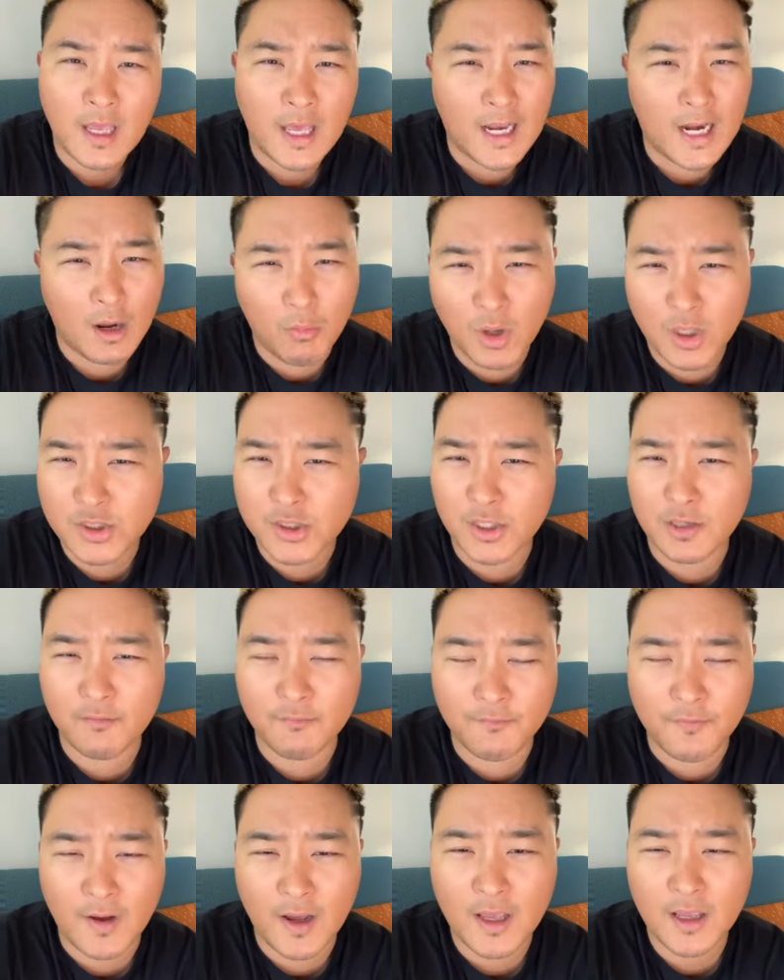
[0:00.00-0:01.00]
And I want you
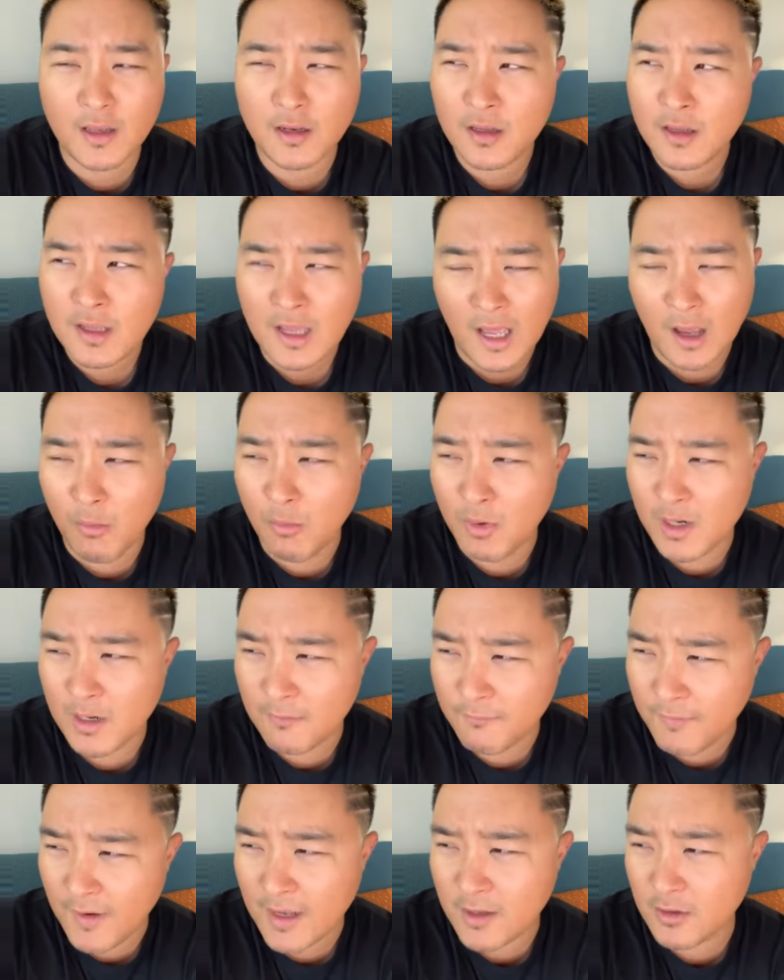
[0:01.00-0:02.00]
to invite, I want
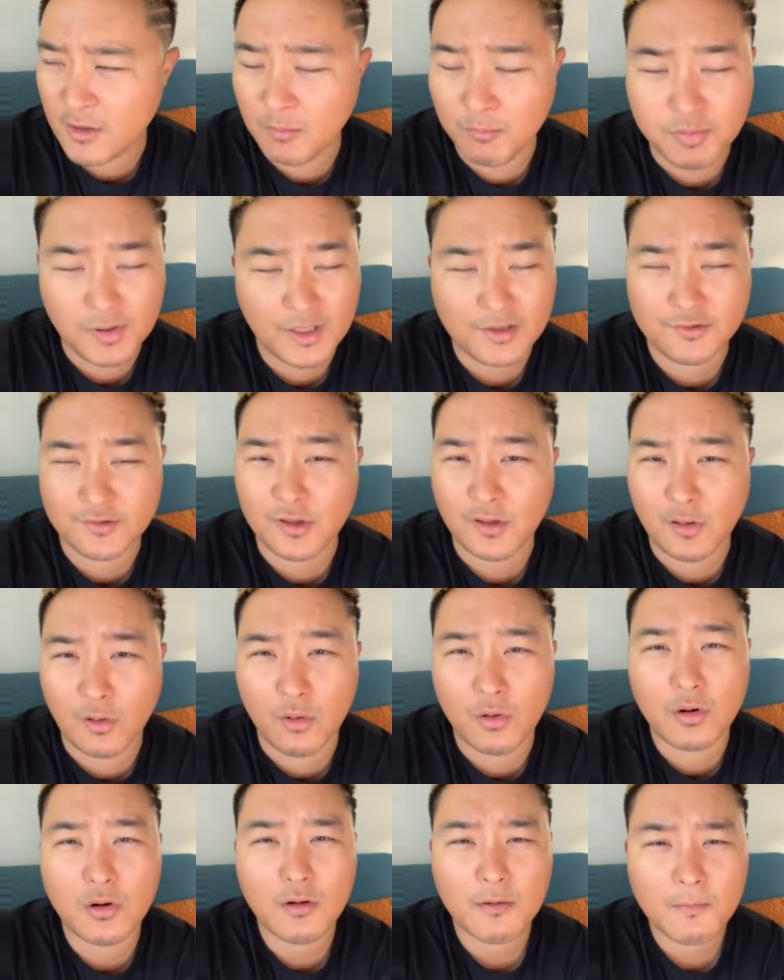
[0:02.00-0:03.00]
to invite you to bless the
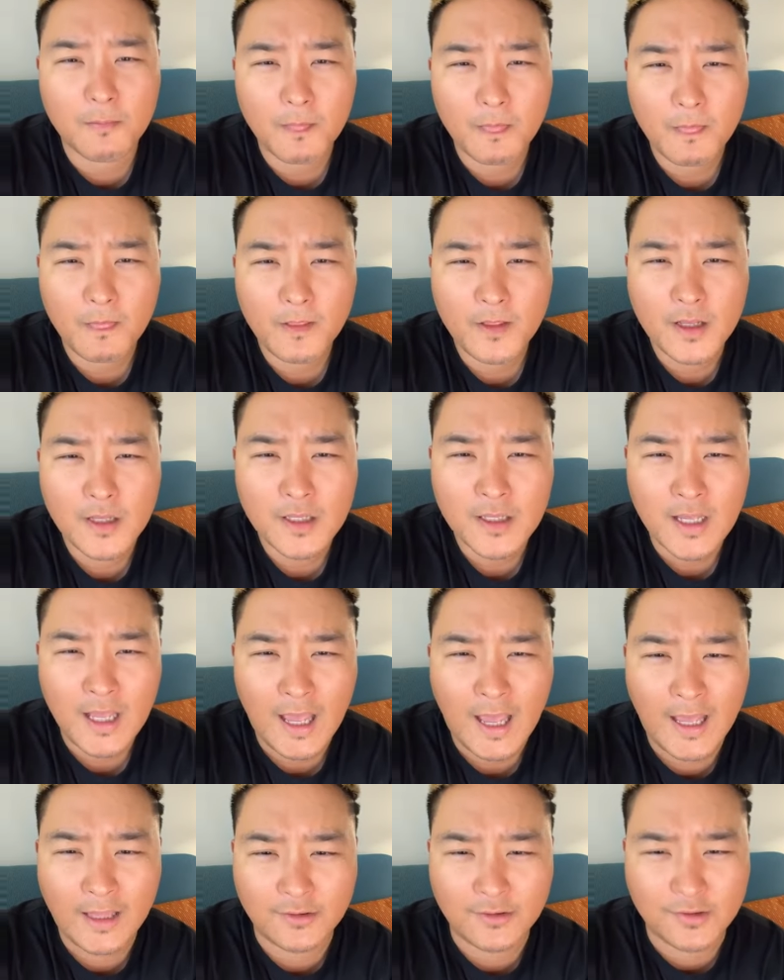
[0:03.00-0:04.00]
Lord
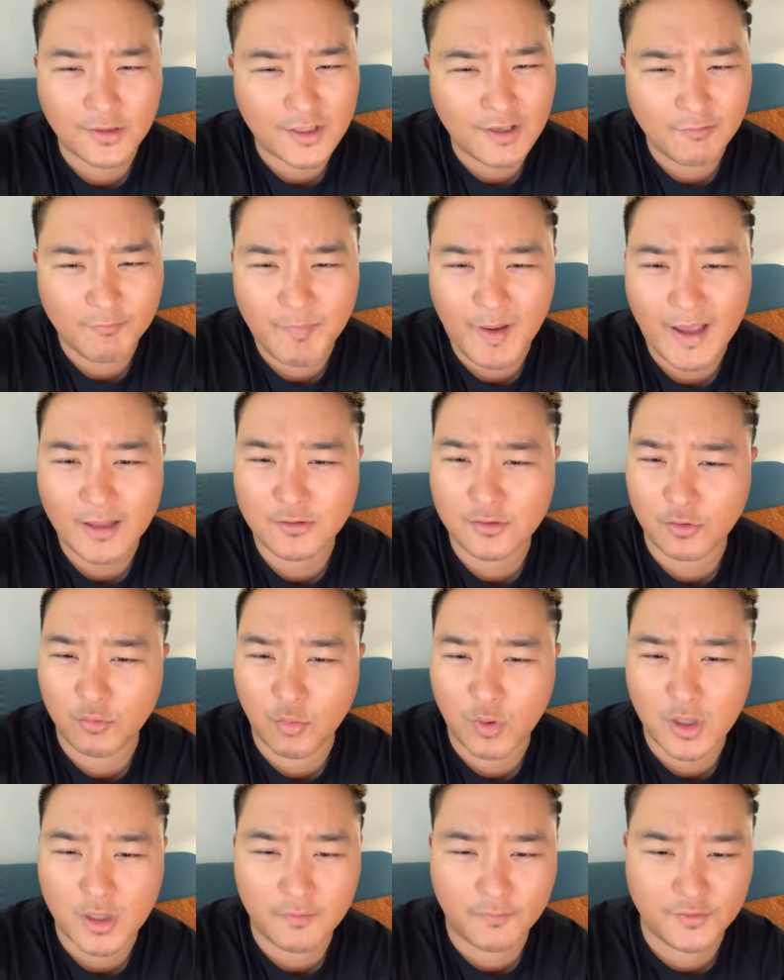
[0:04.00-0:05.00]
and to give back to the
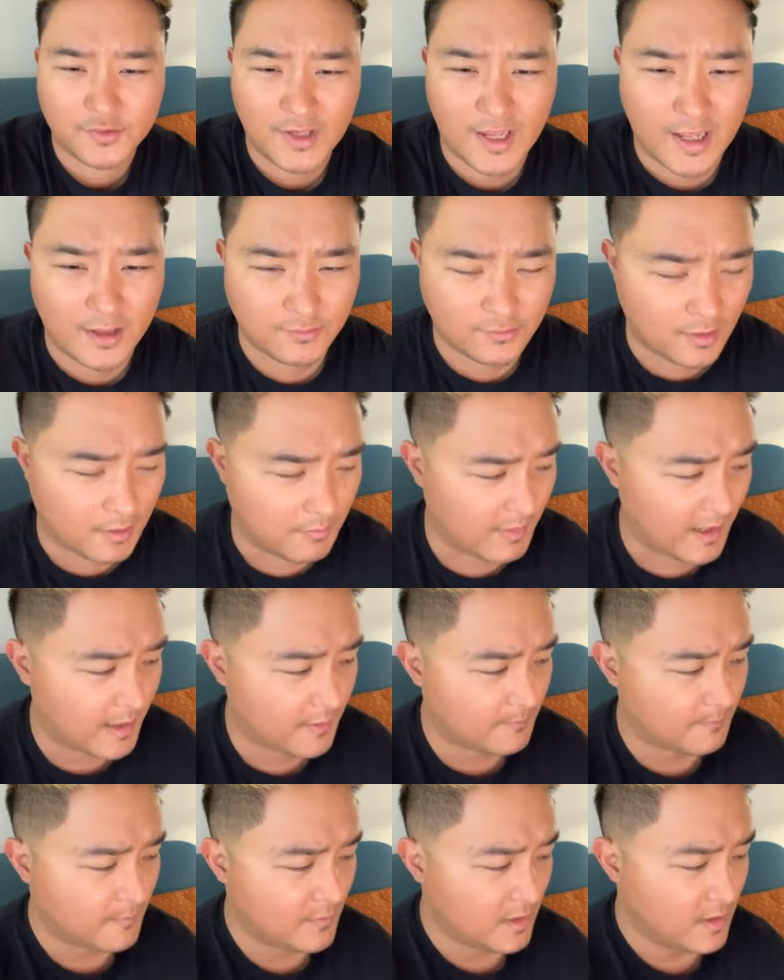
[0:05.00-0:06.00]
work of his hands.
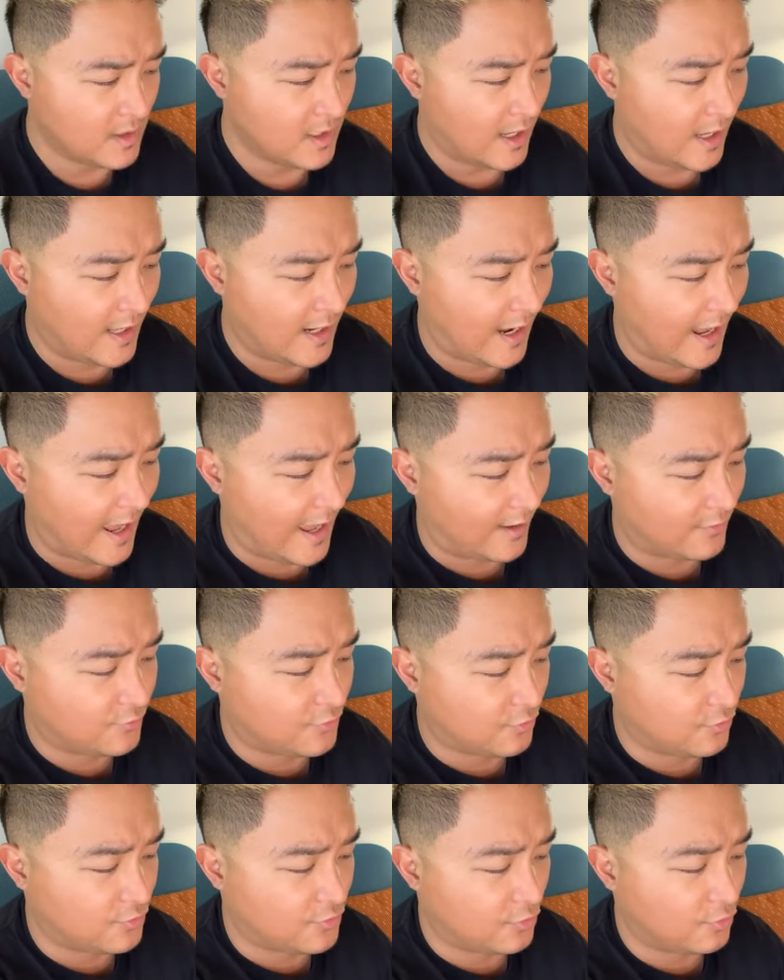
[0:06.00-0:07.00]
Amen. And
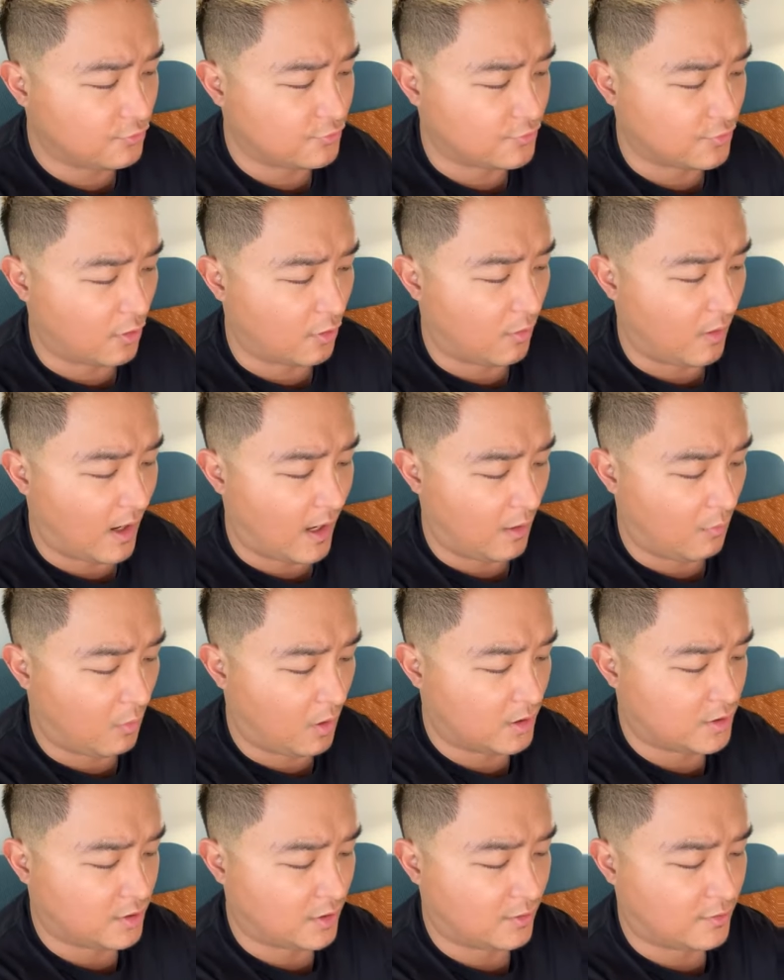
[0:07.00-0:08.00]
as you do so, I
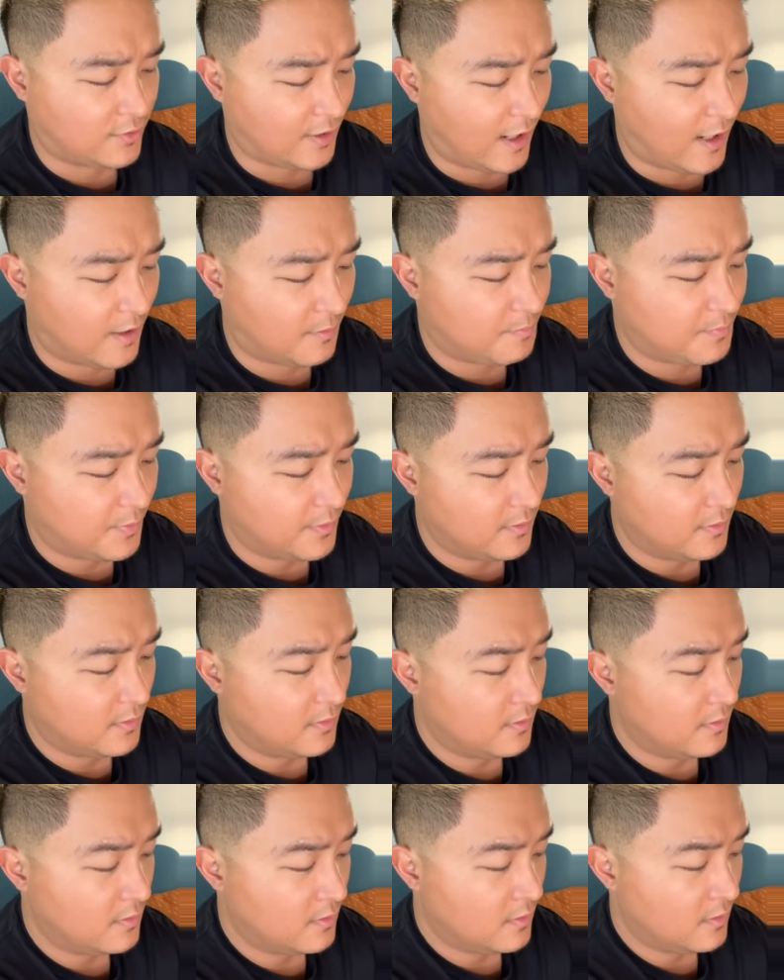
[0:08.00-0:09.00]
want you to type,
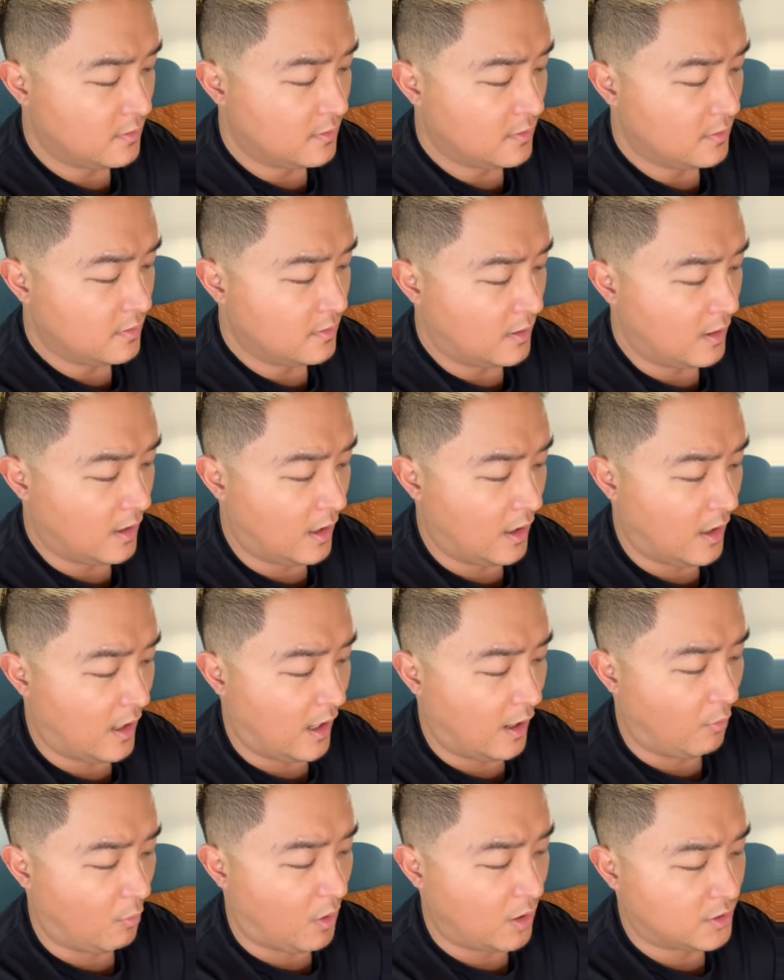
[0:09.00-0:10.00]
uh,
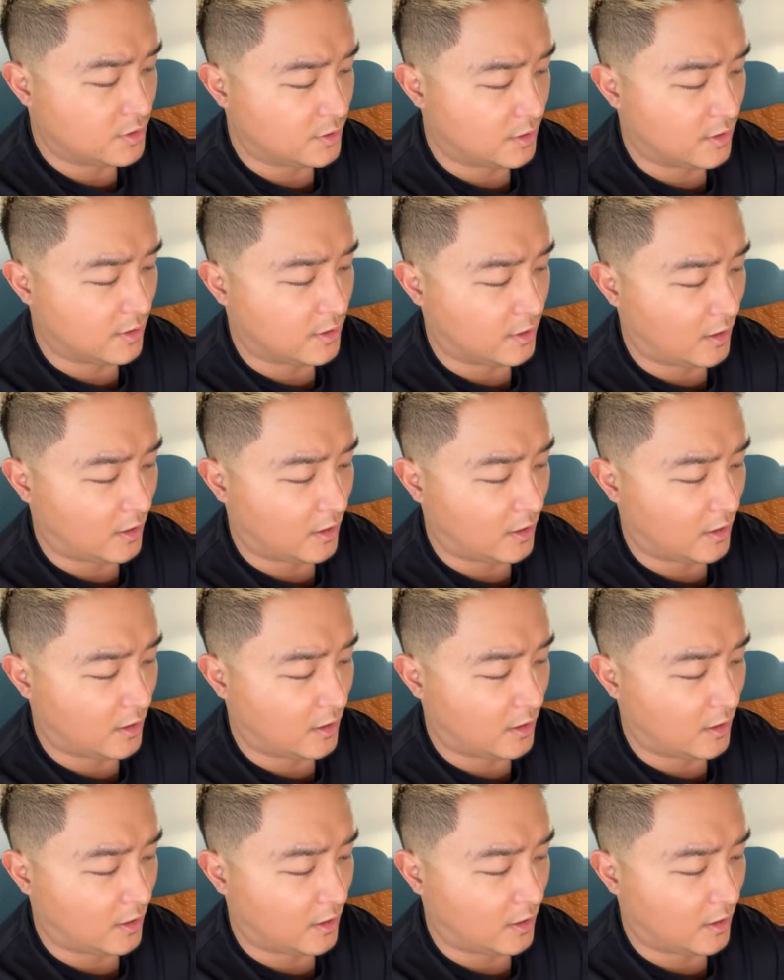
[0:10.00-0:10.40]
I want you to